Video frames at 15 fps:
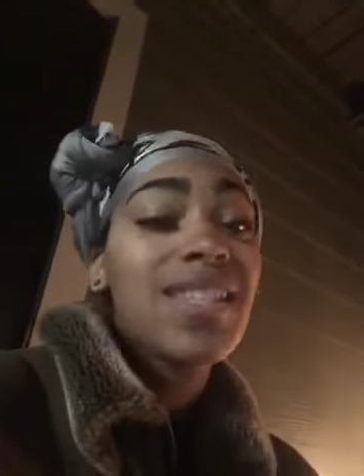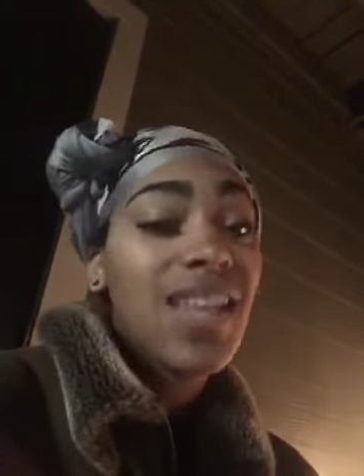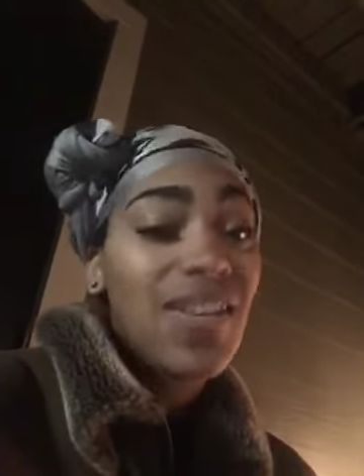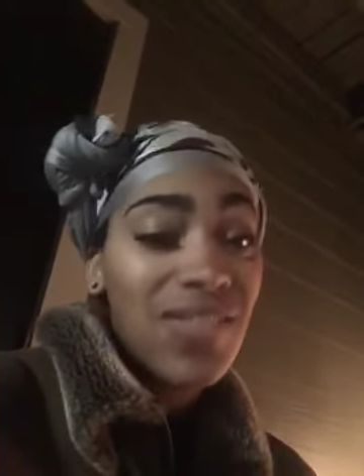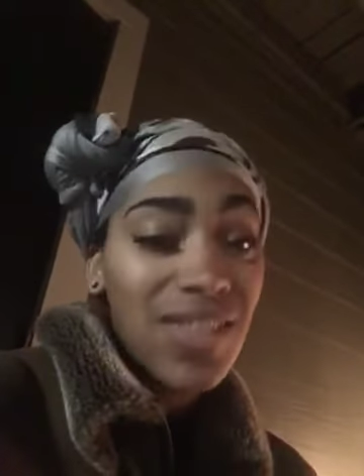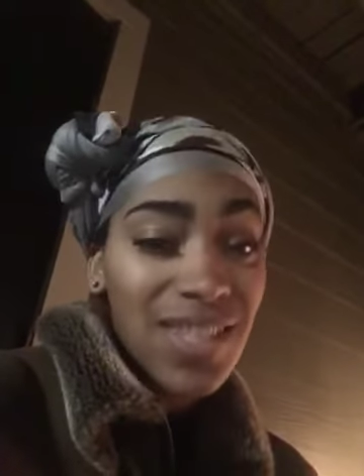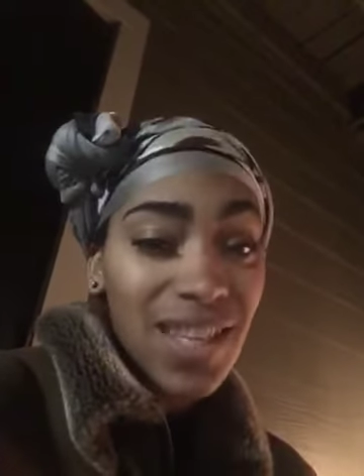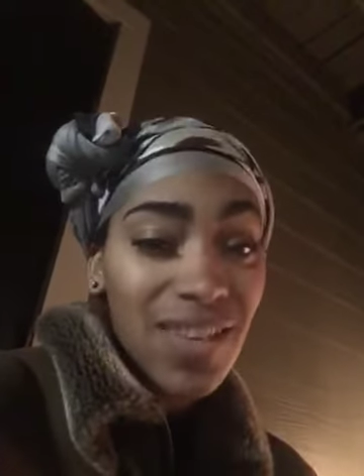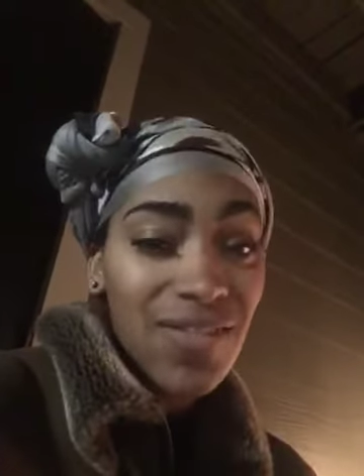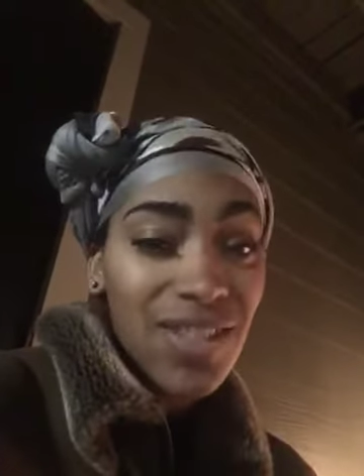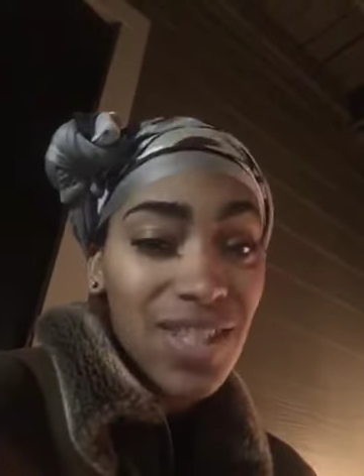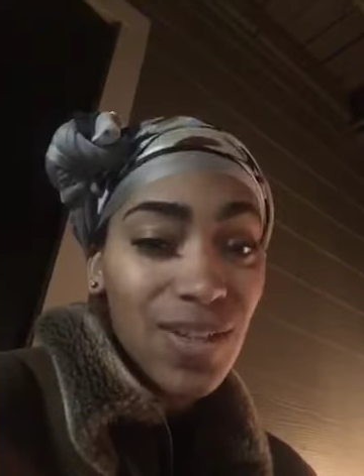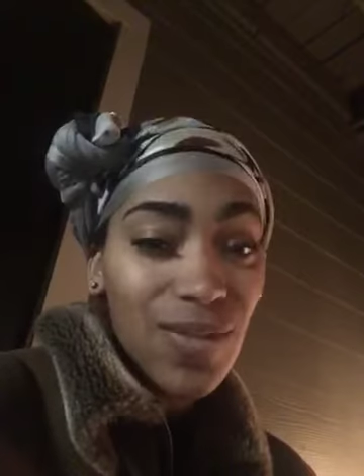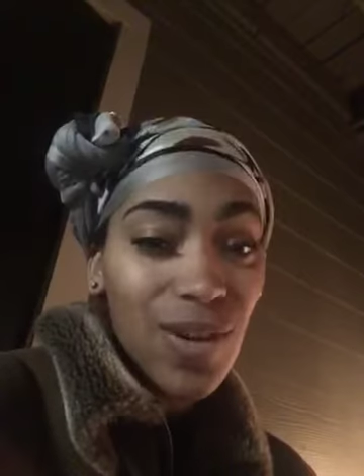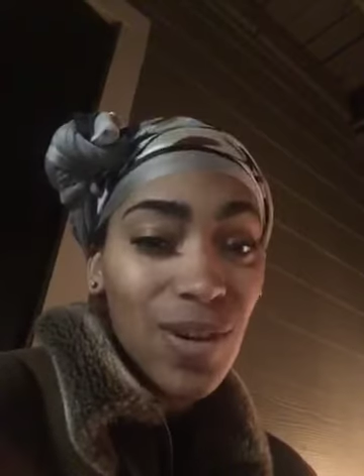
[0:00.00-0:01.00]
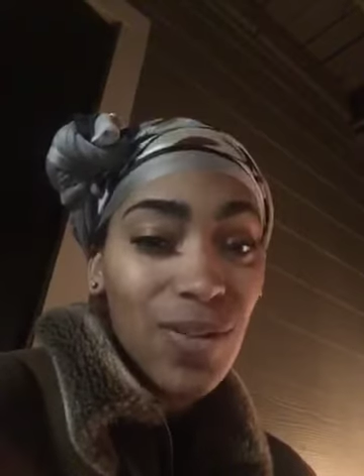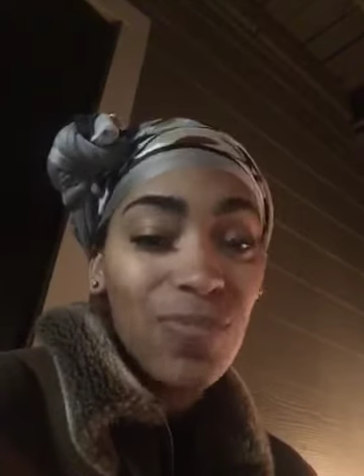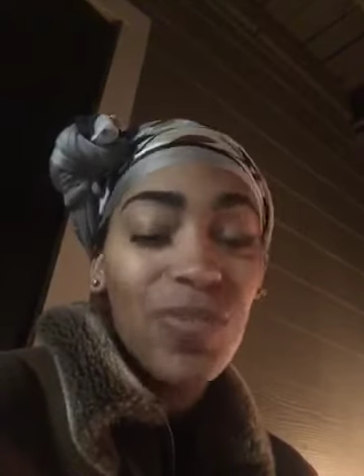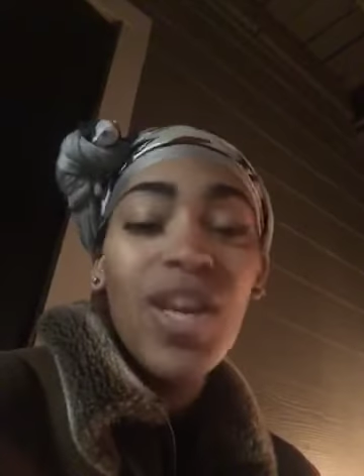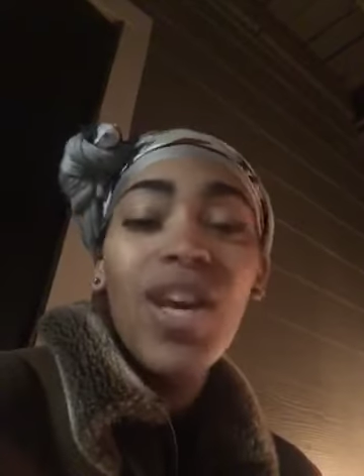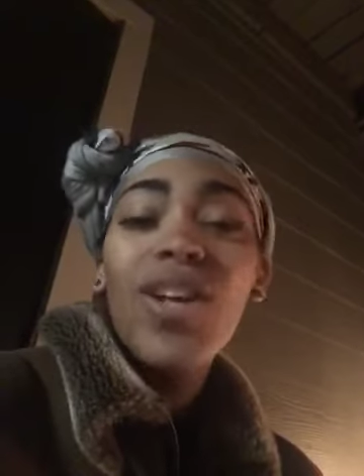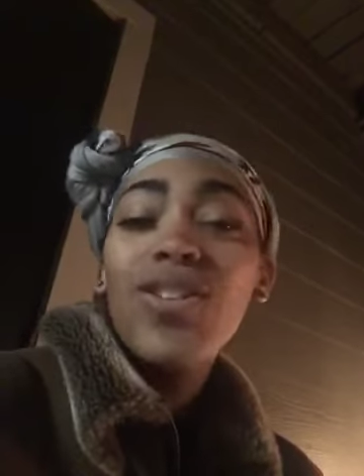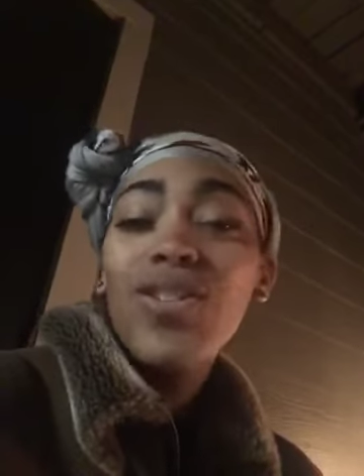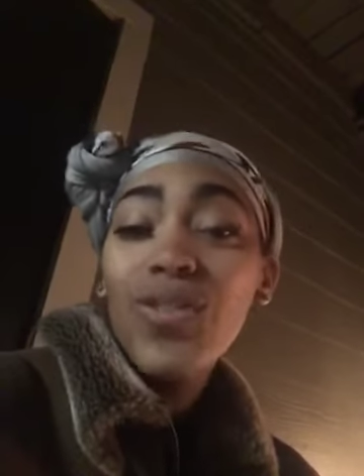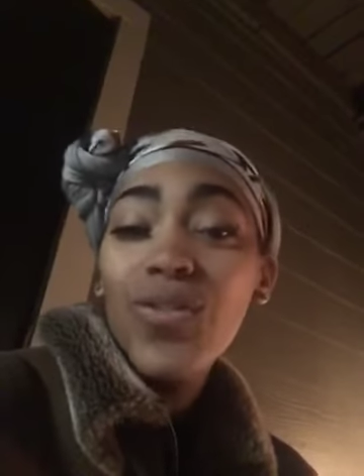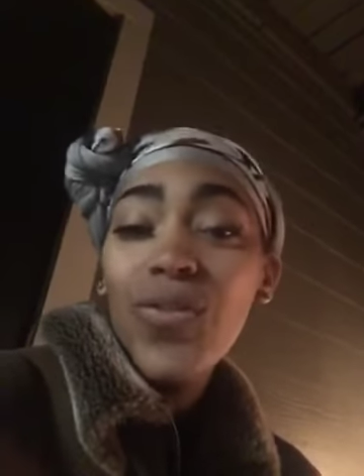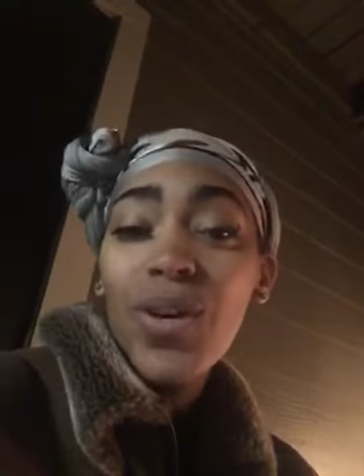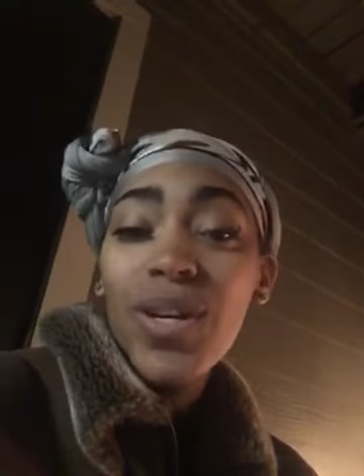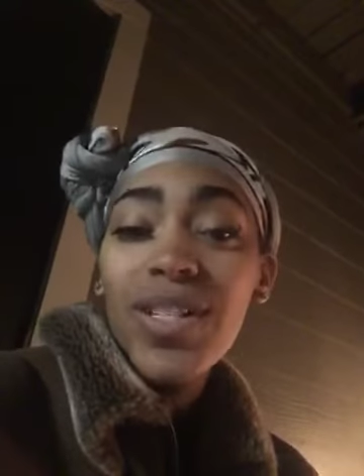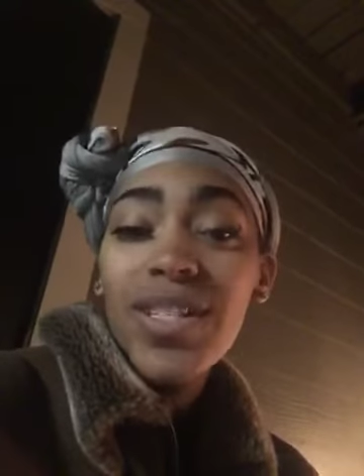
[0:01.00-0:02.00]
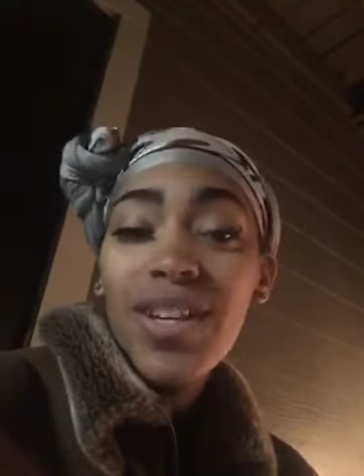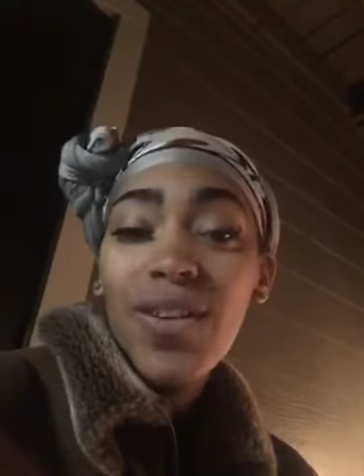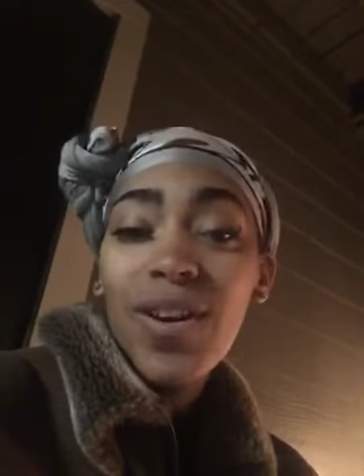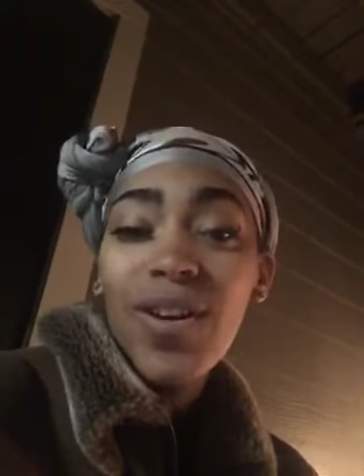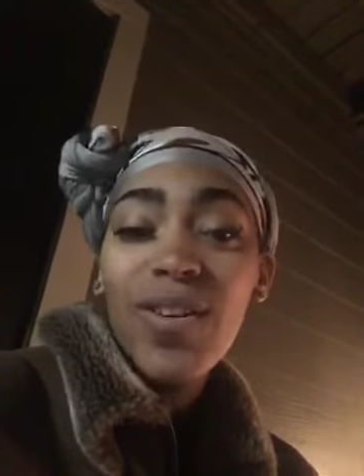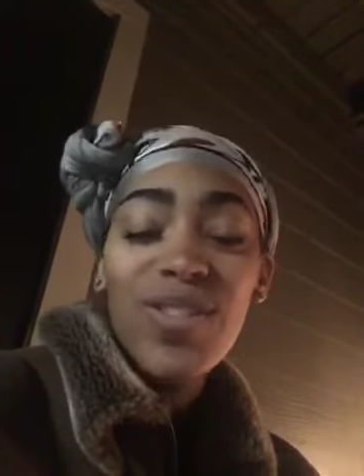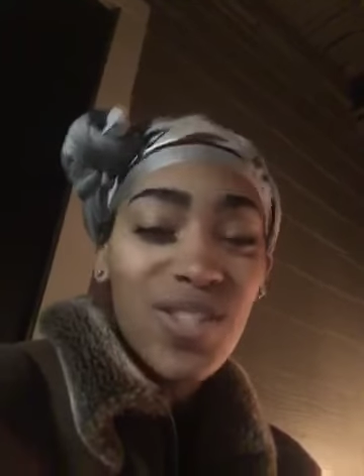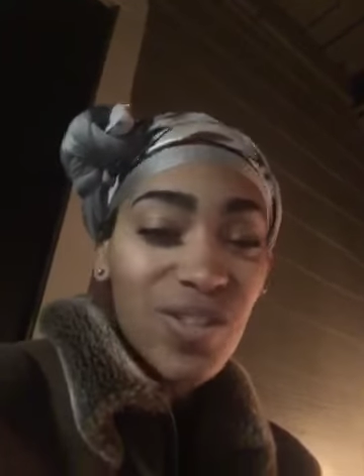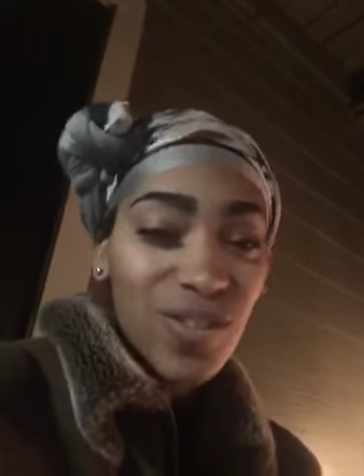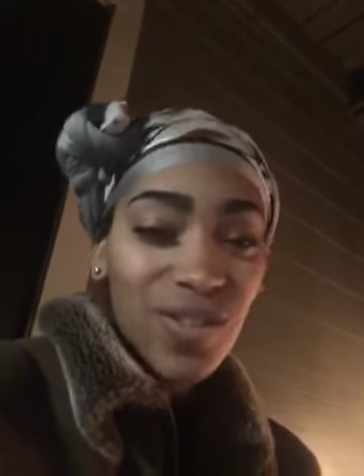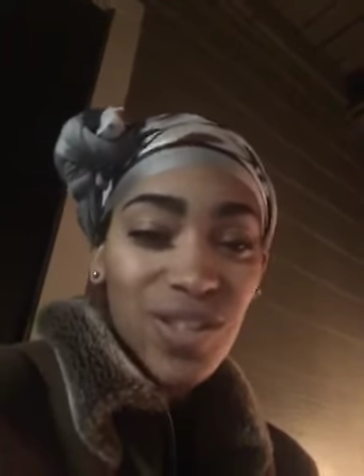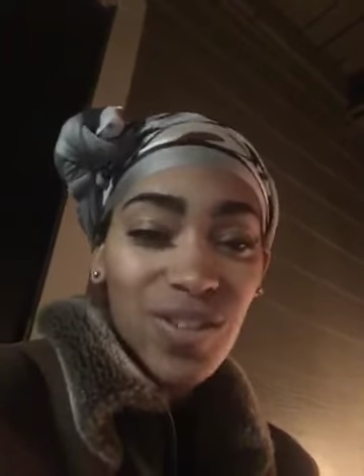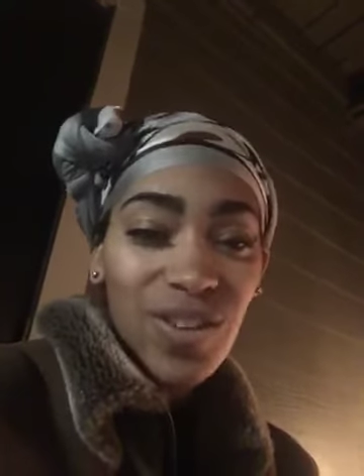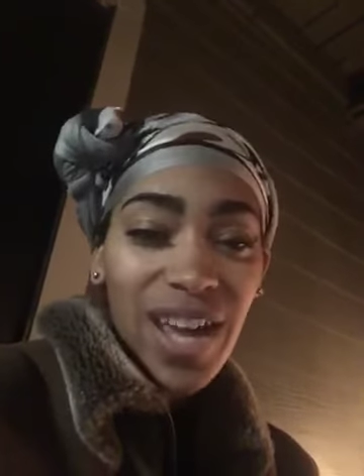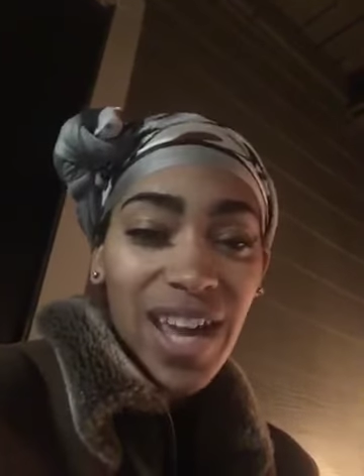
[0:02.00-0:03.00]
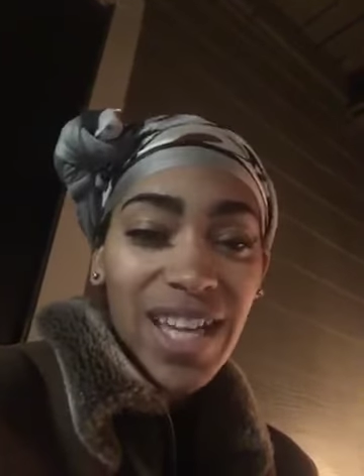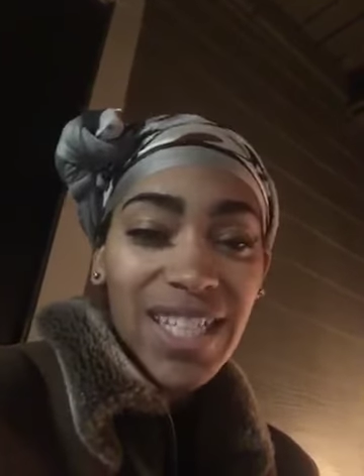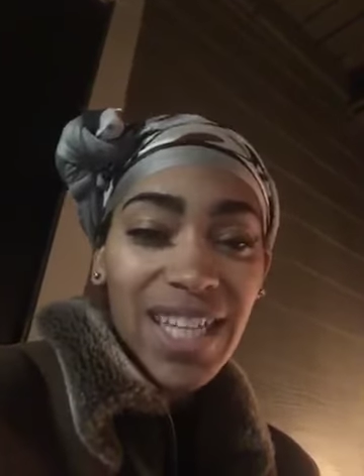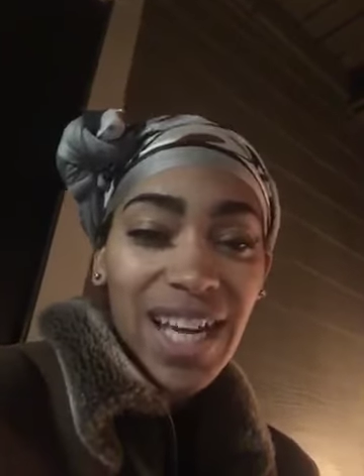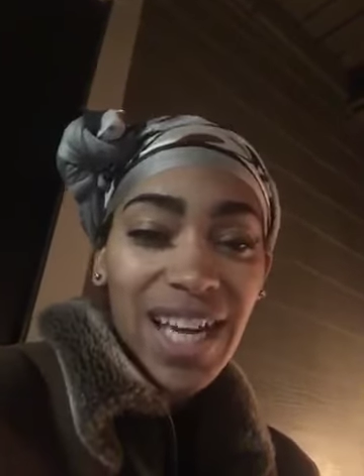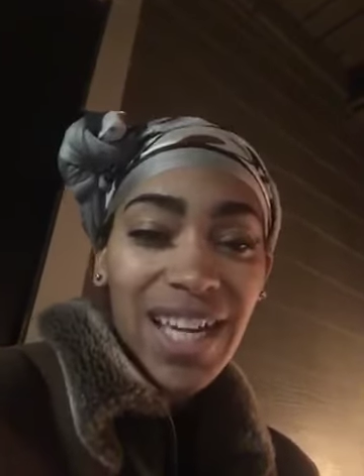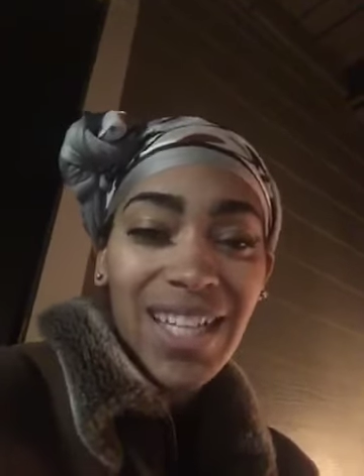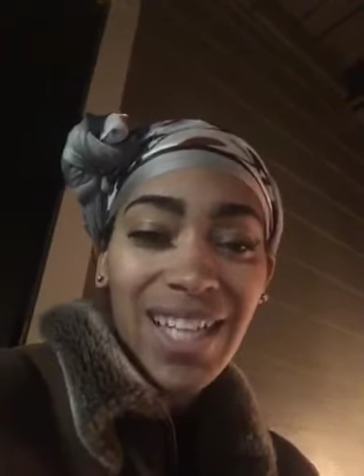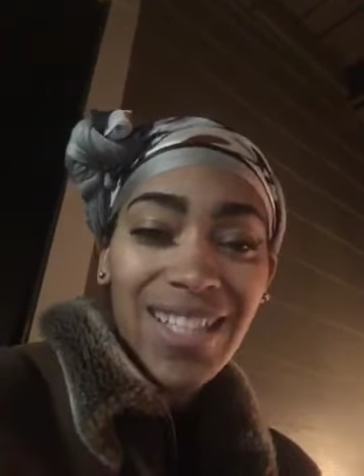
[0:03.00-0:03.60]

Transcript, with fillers: 770-240-0089